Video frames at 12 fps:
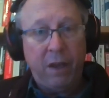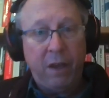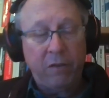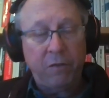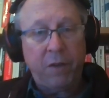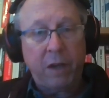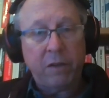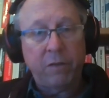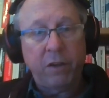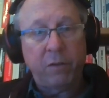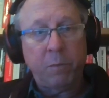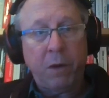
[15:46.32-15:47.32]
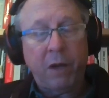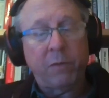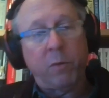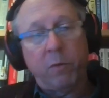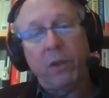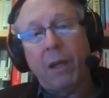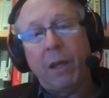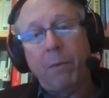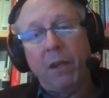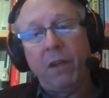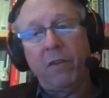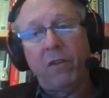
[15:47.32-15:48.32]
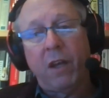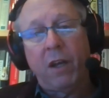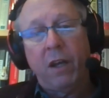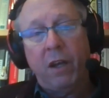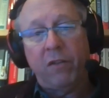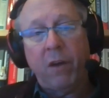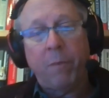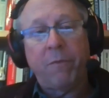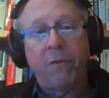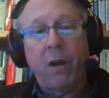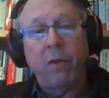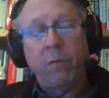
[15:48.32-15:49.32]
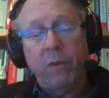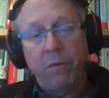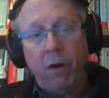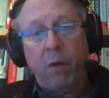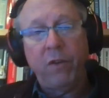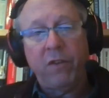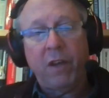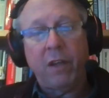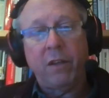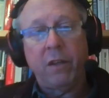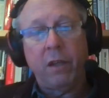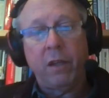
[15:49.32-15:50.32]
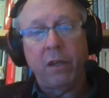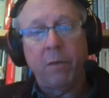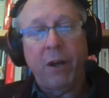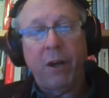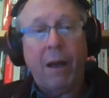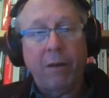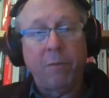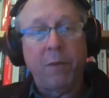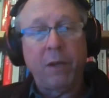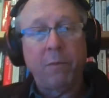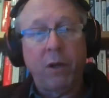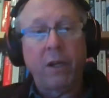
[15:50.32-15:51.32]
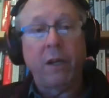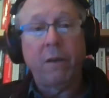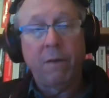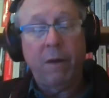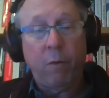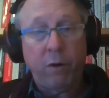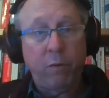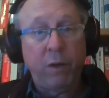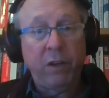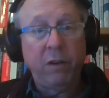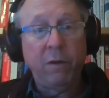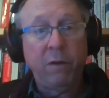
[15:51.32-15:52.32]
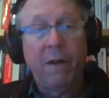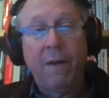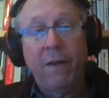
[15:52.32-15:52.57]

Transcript: as effectively as possible. What that means is upfront, we've always had to think about how to make money. What do we do?